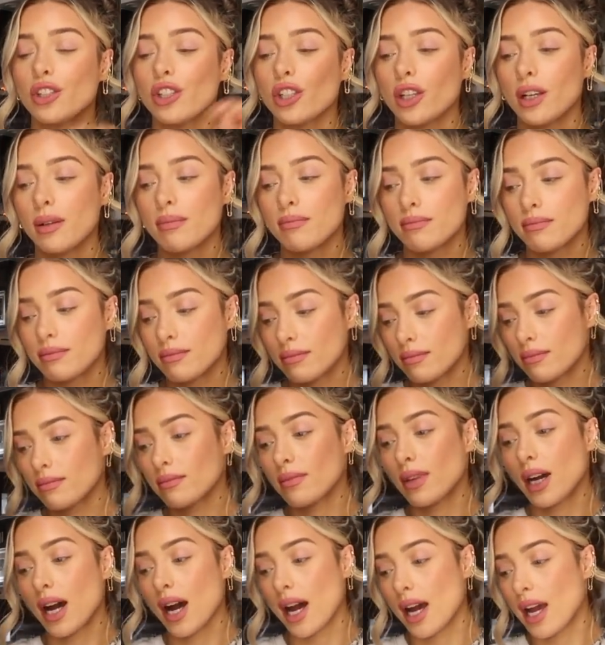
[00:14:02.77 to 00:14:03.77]
gym,
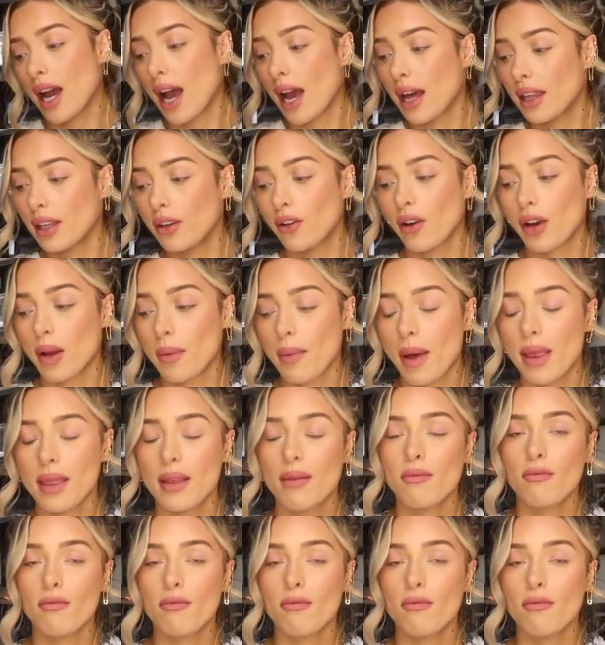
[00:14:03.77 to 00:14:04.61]
I highly recommend